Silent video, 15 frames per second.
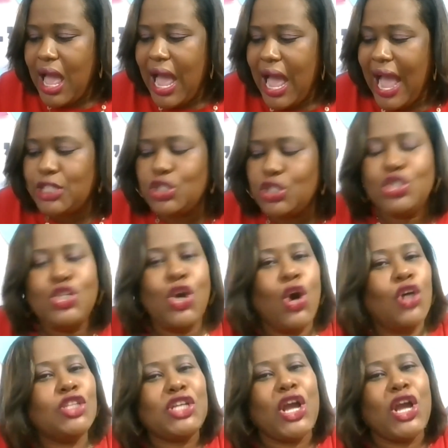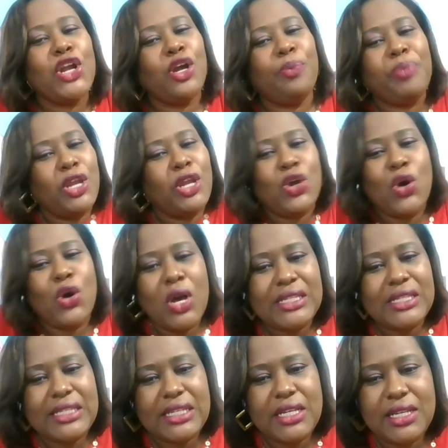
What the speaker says: And don't turn up your nose